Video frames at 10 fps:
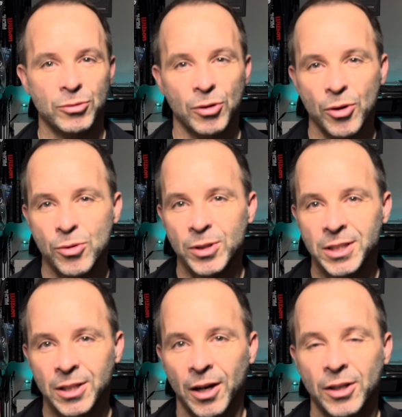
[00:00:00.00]
grow a
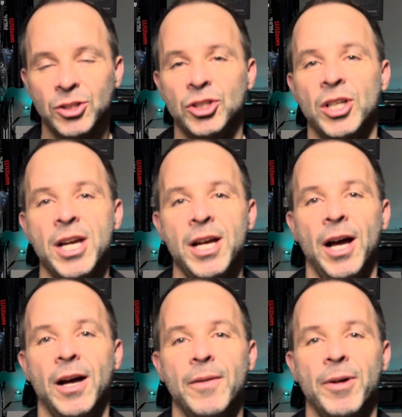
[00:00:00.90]
touch,
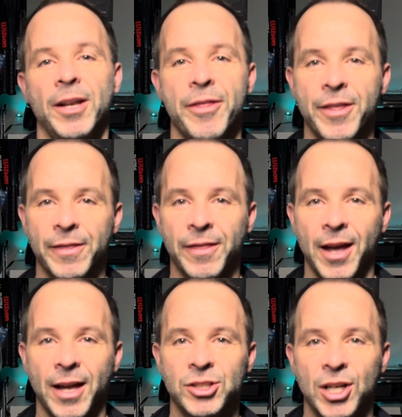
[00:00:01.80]
and I think
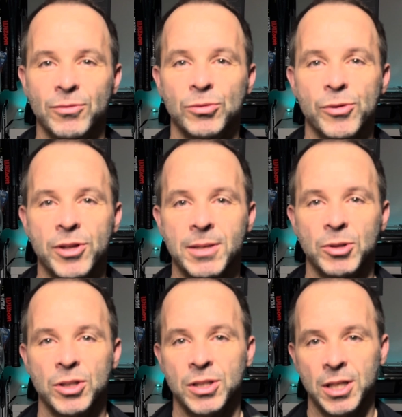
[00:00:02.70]
that general
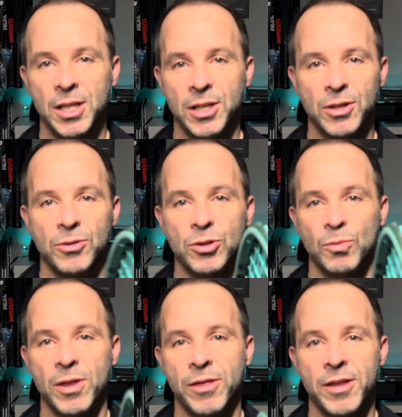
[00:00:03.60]
theme continues
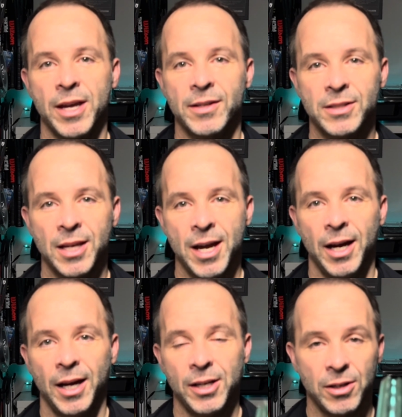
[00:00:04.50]
with this
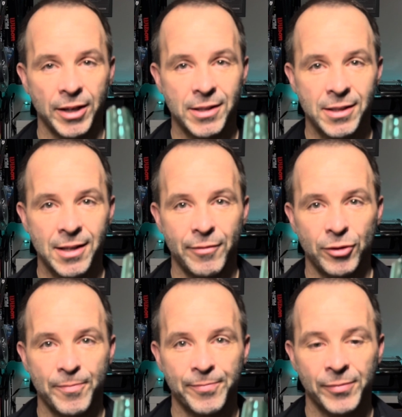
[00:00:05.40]

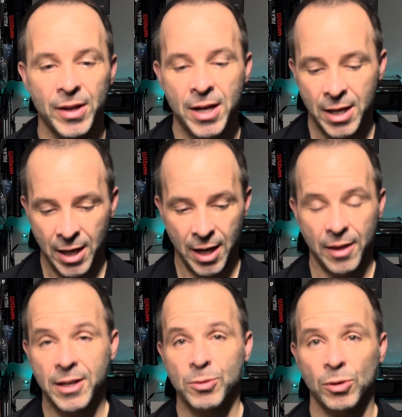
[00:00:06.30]
9.7.
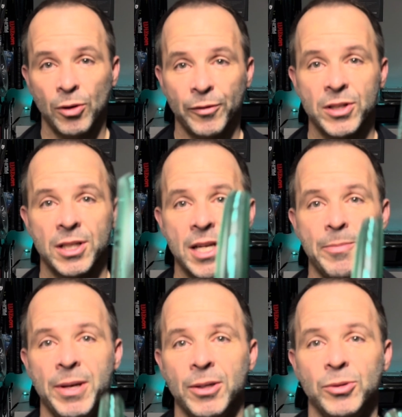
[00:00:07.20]
This will obviously
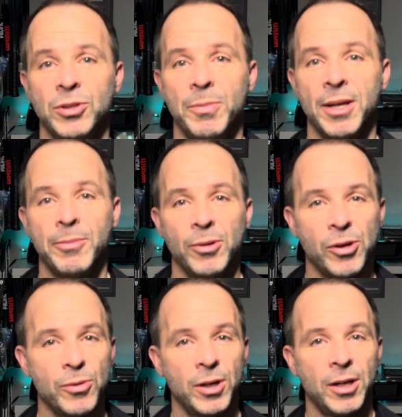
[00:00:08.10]
appeal to people
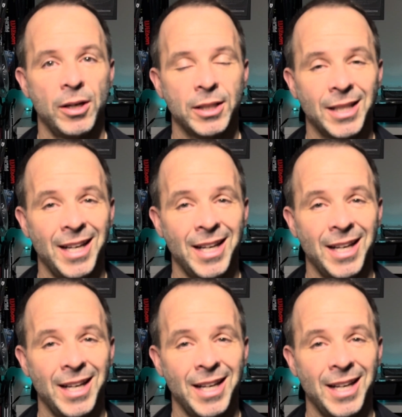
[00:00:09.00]
who are